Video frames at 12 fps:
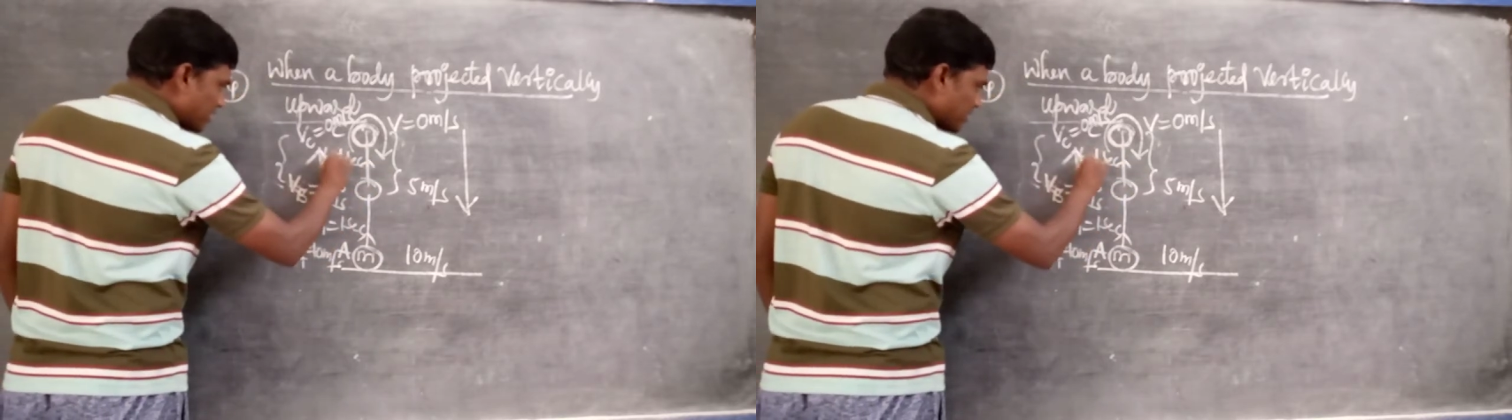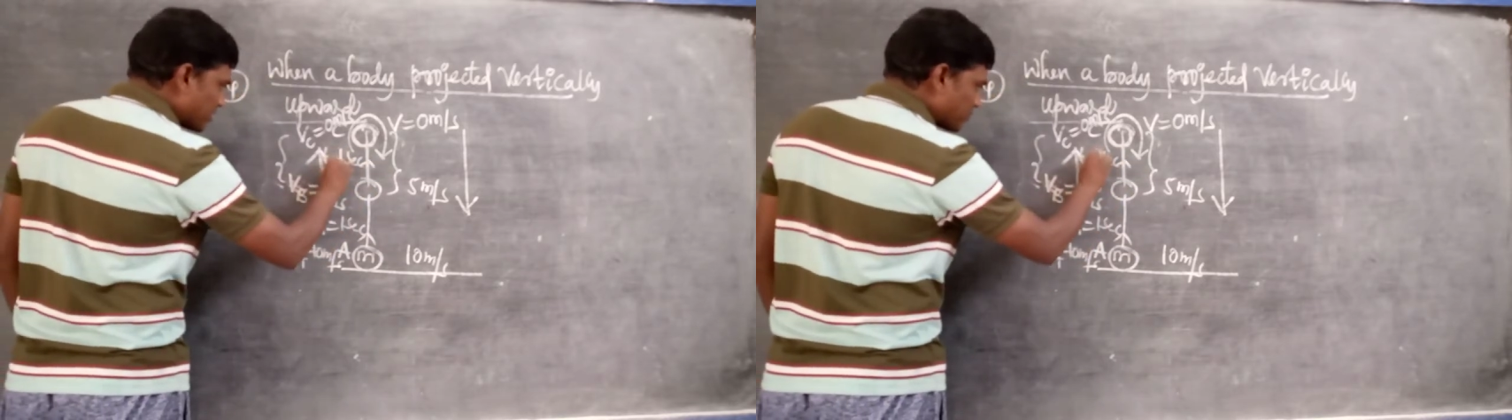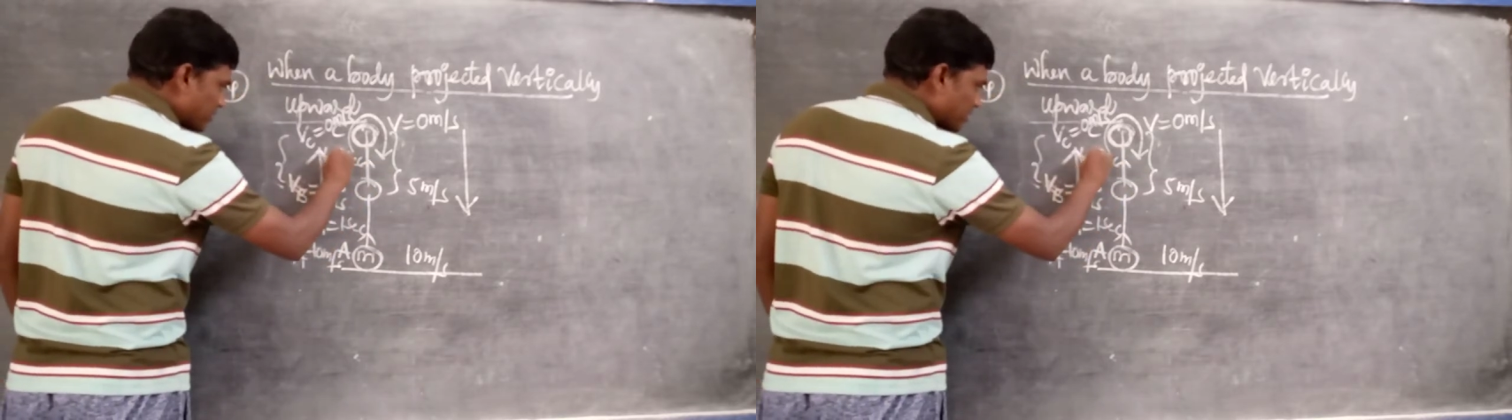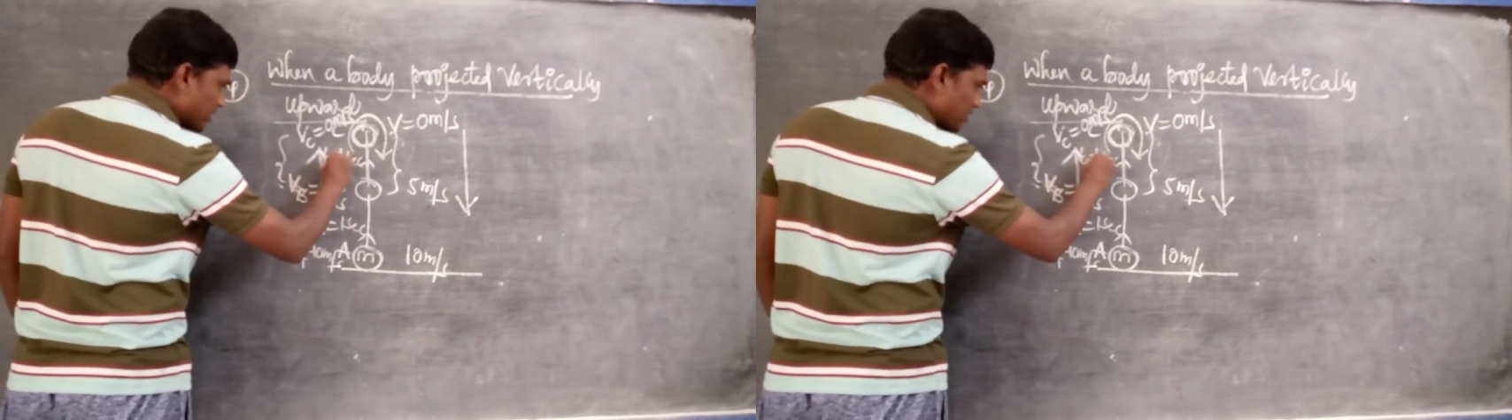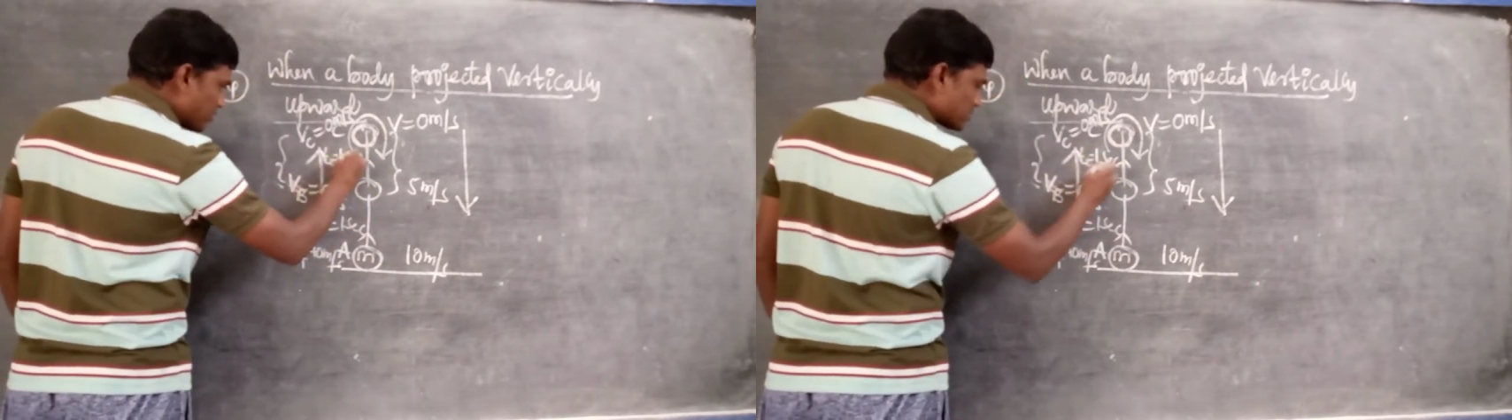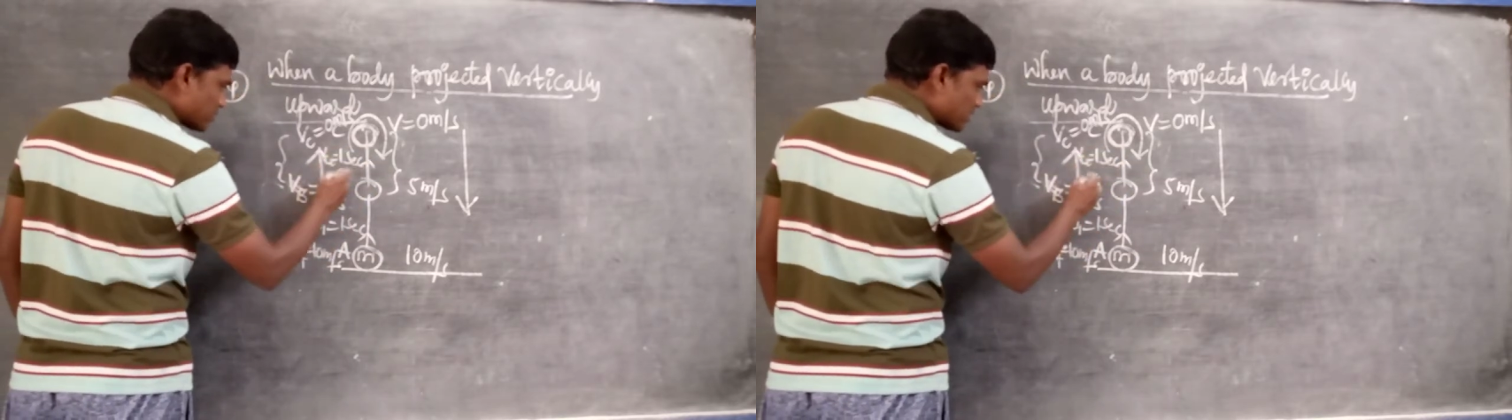t2
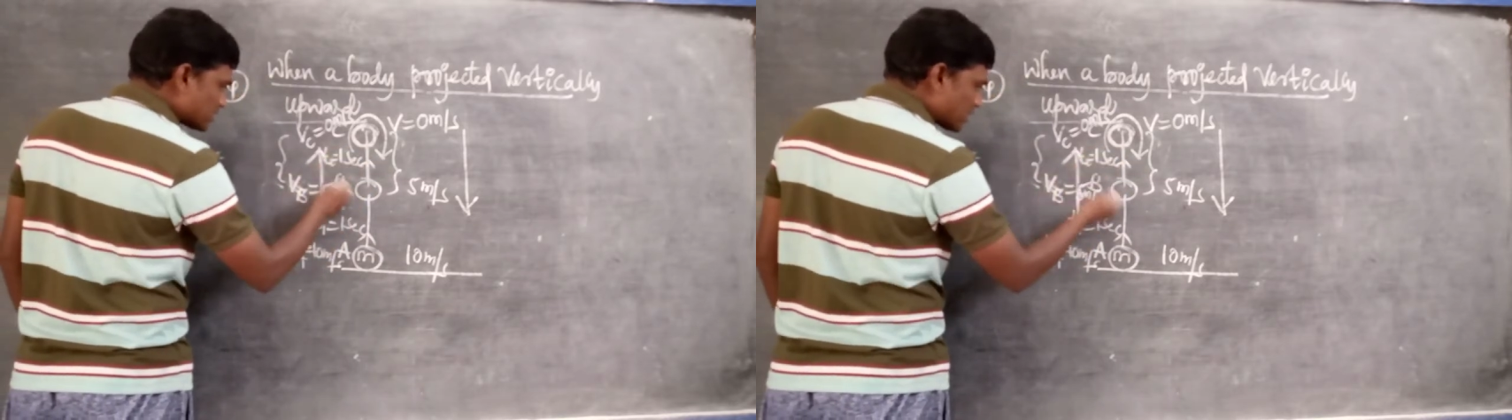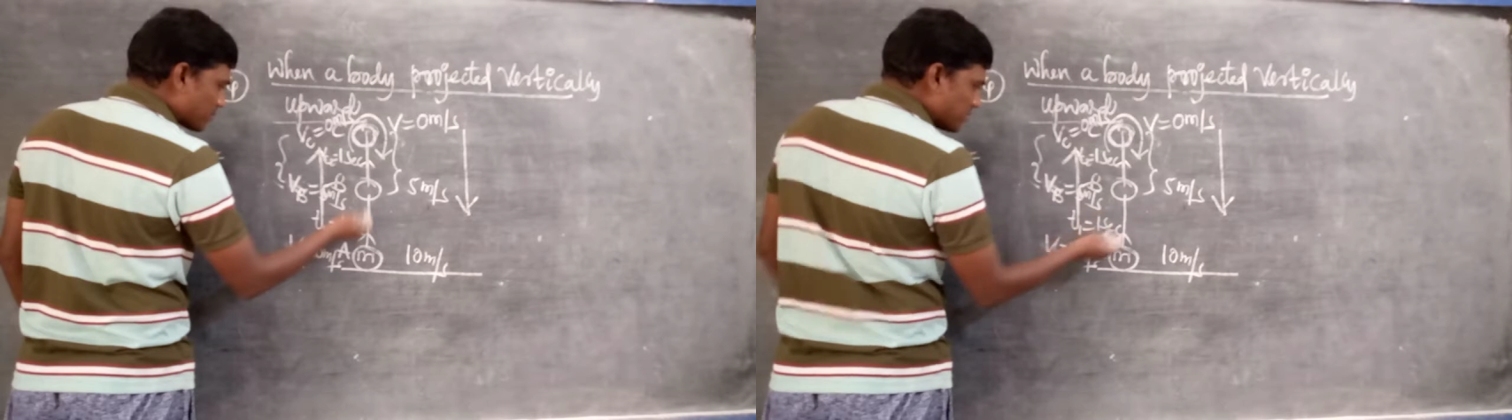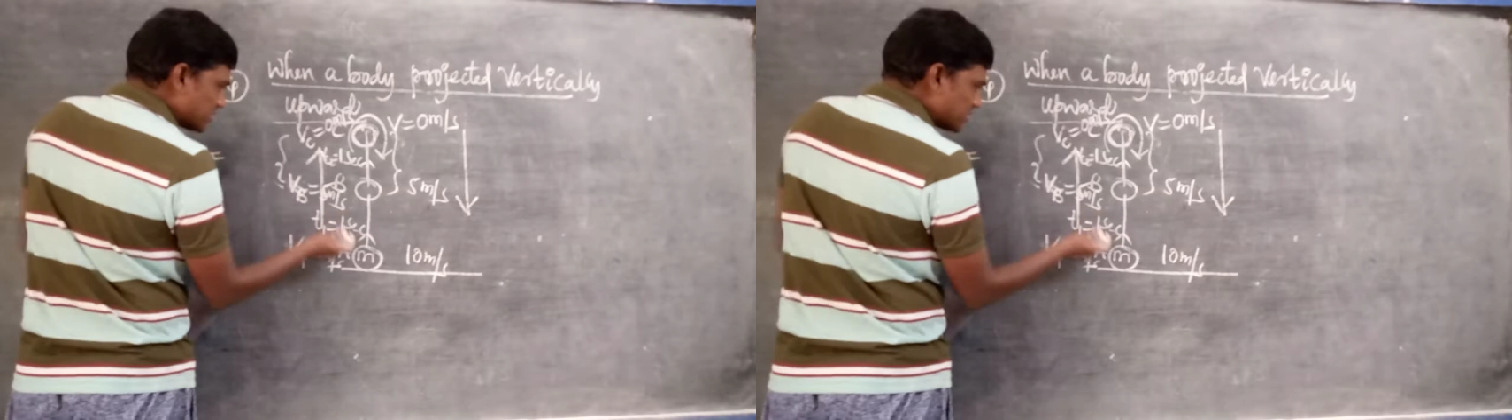equals to 1.